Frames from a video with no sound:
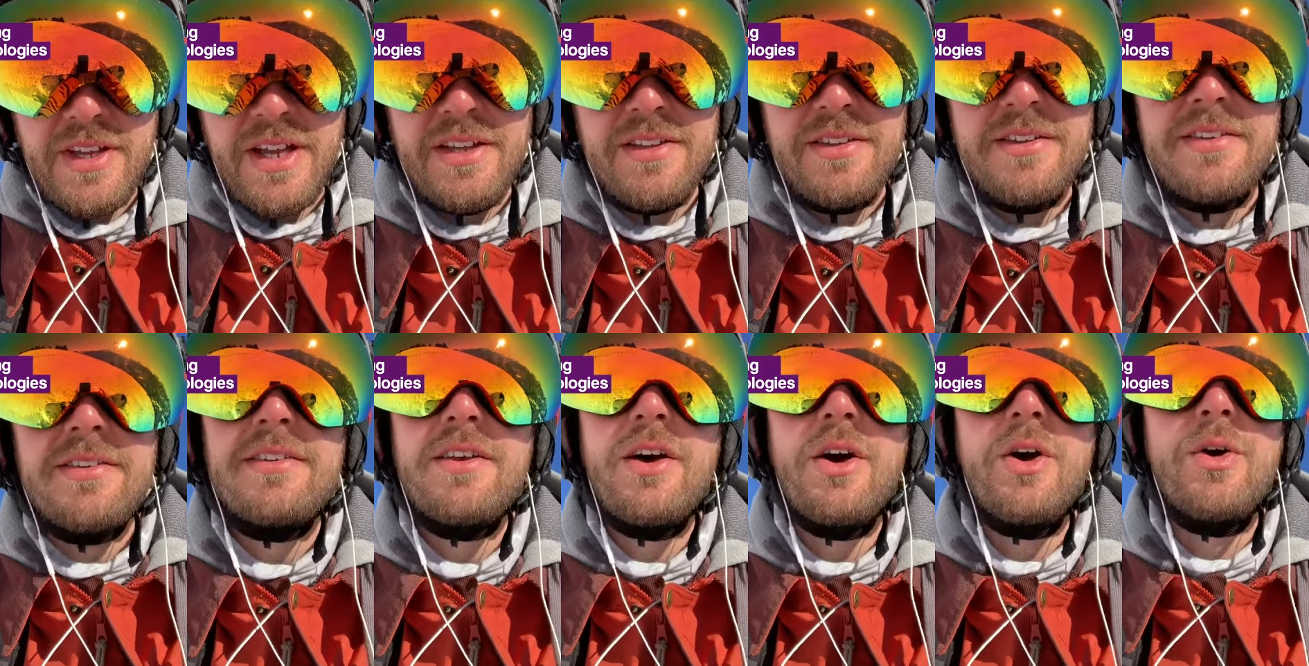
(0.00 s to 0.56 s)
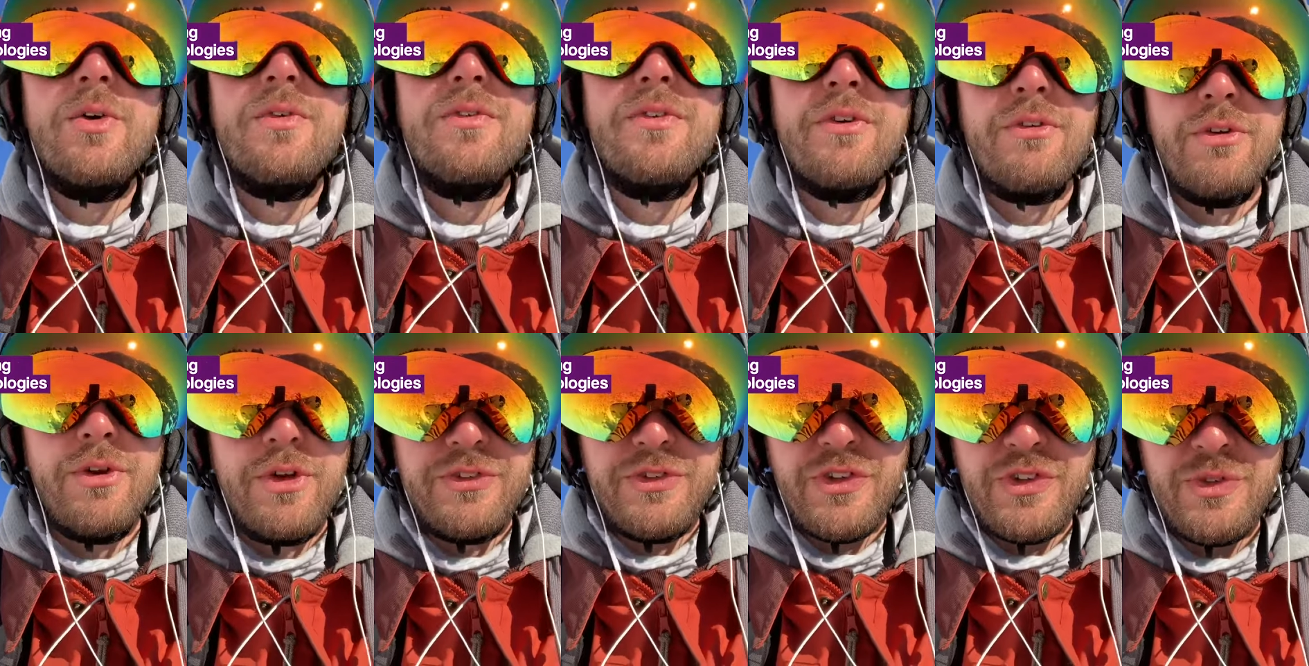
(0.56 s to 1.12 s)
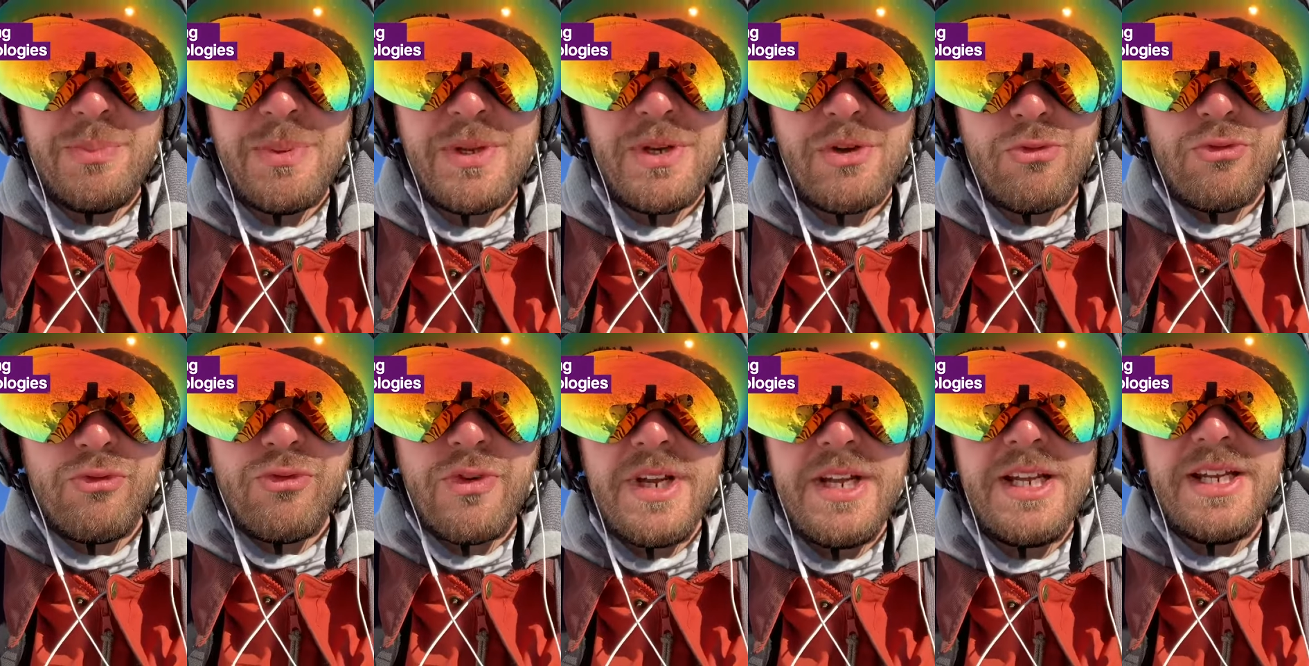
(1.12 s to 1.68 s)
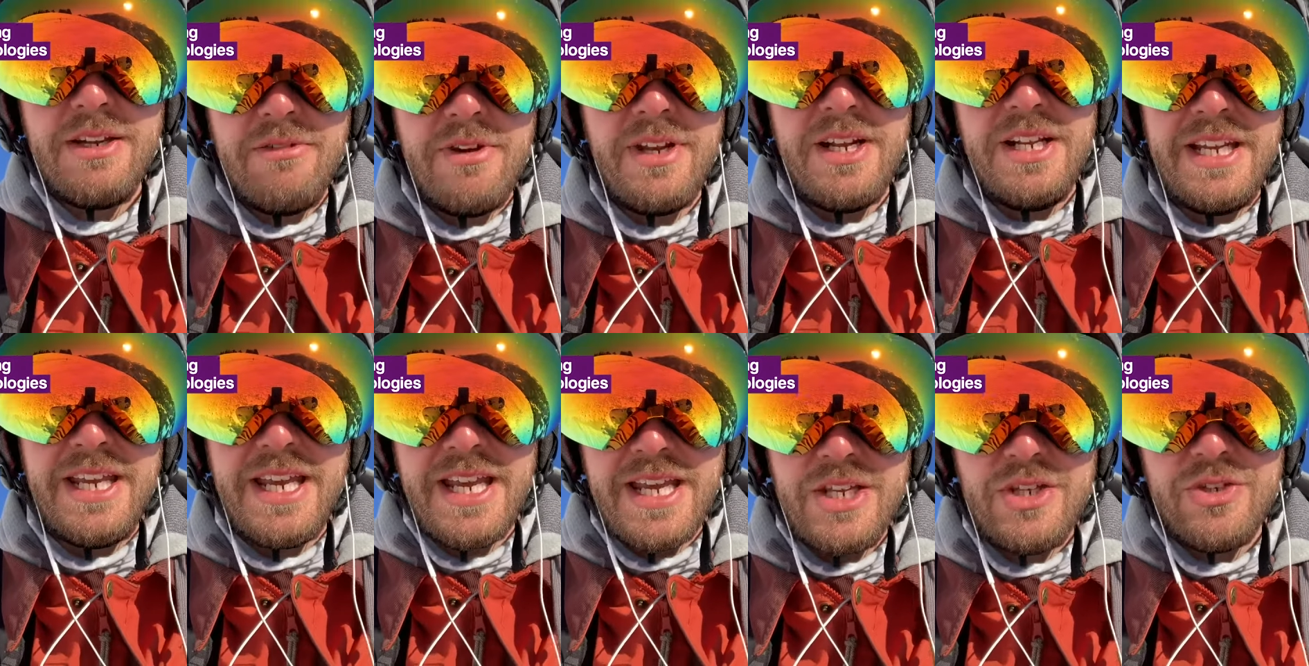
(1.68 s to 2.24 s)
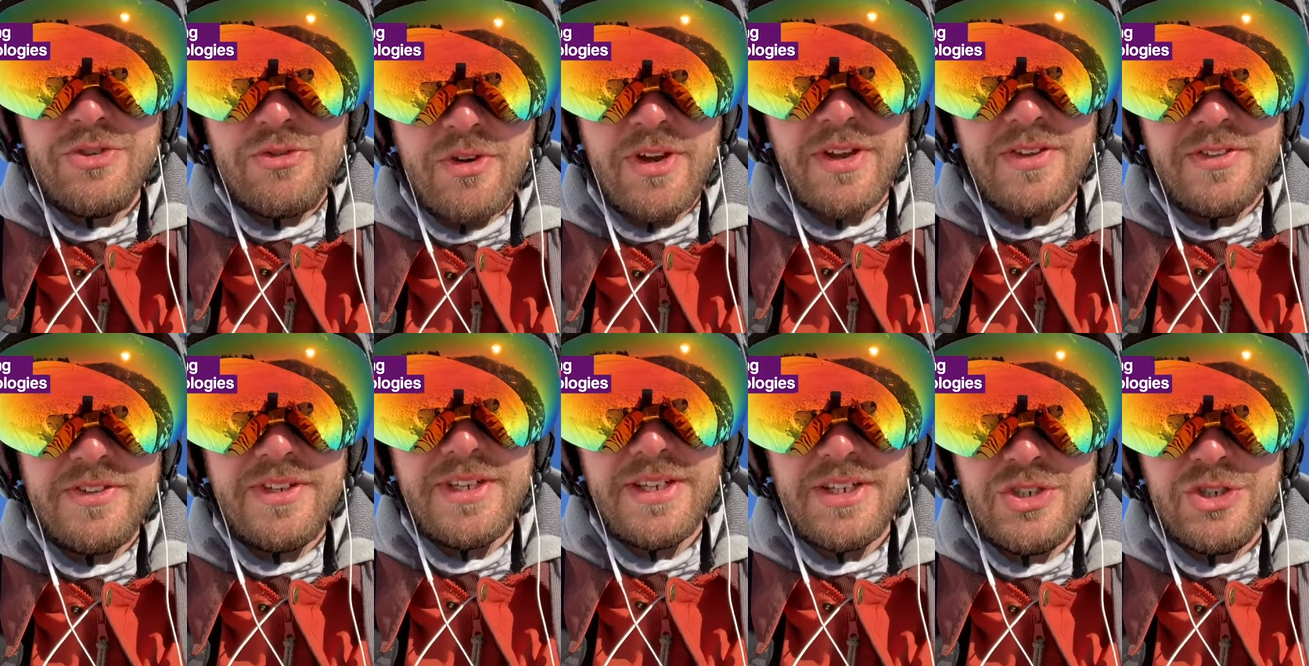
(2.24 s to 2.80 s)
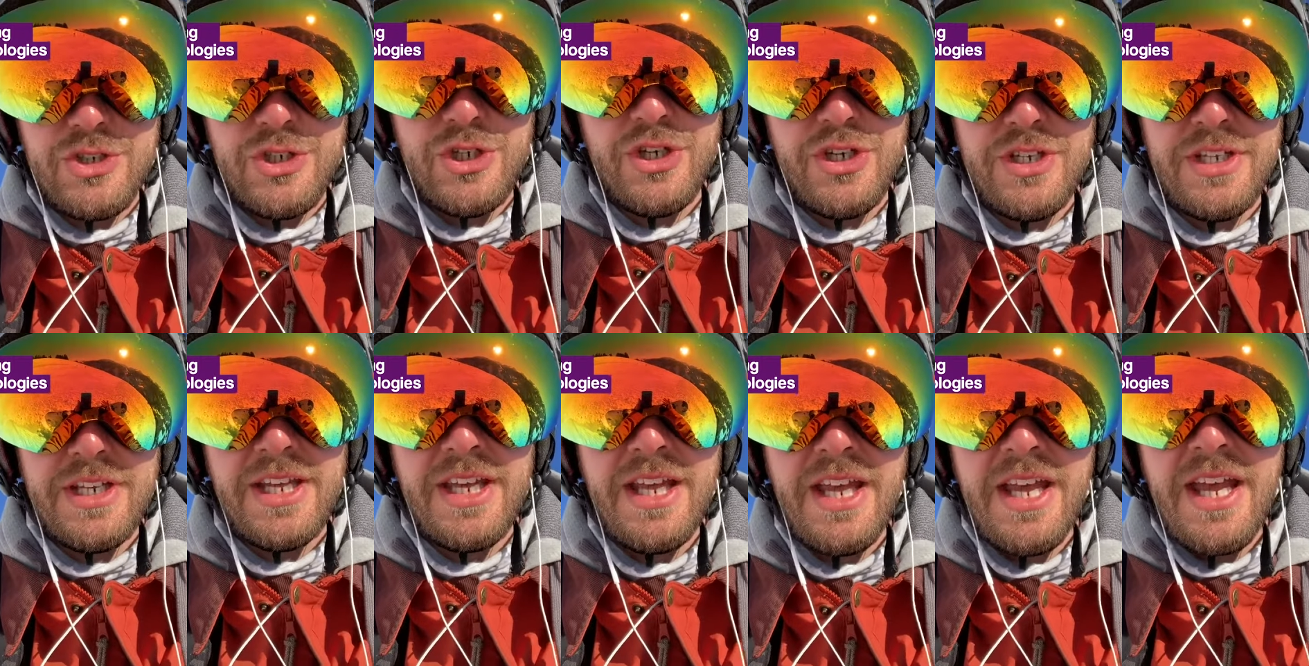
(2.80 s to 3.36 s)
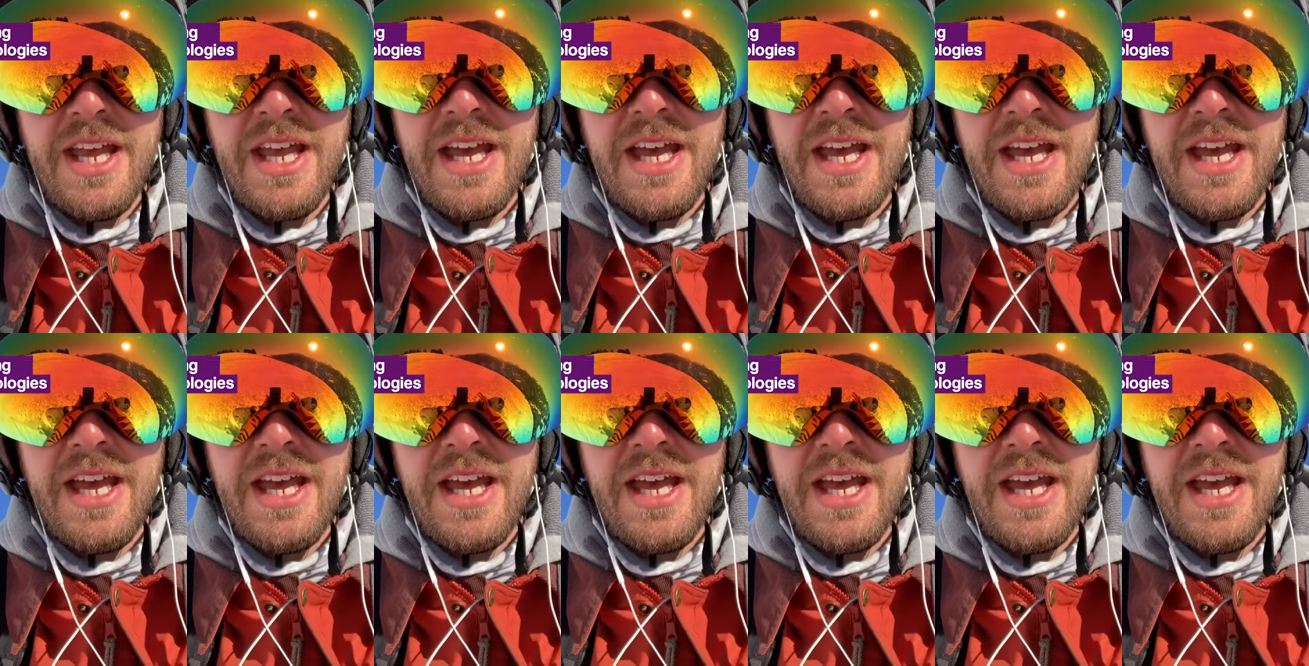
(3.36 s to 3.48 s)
and so for us it's been a really interesting journey